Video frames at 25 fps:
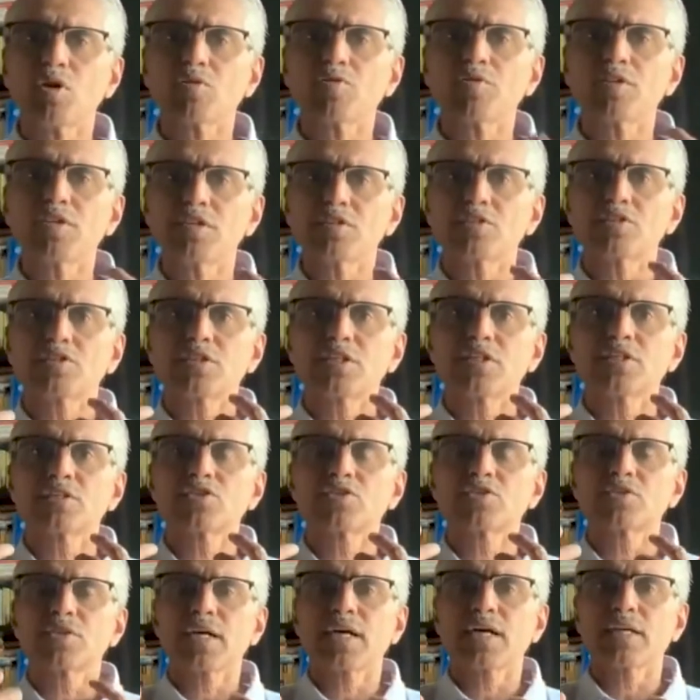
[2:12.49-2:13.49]
of these things
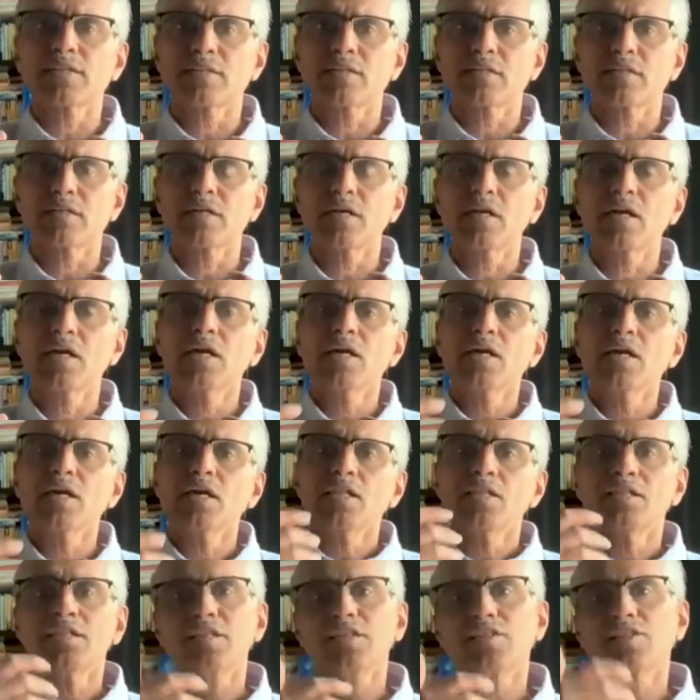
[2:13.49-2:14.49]
together,
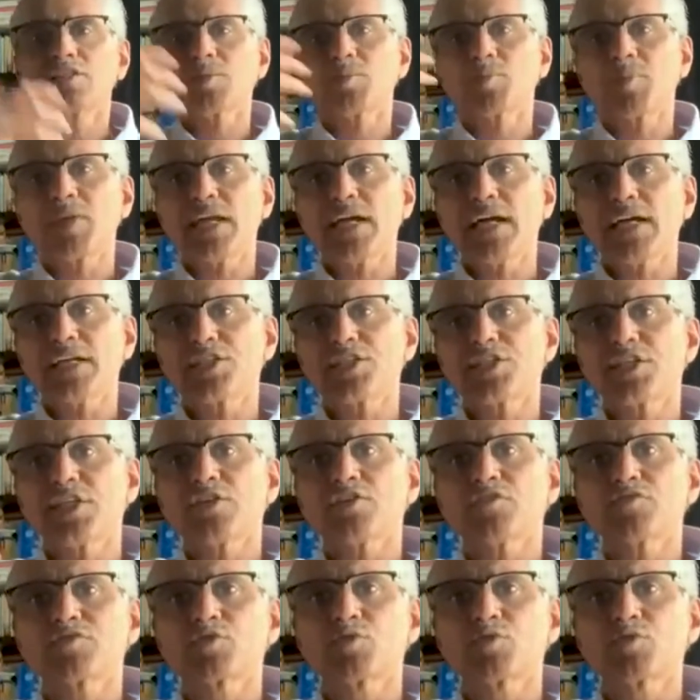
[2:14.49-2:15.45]
the supply chain of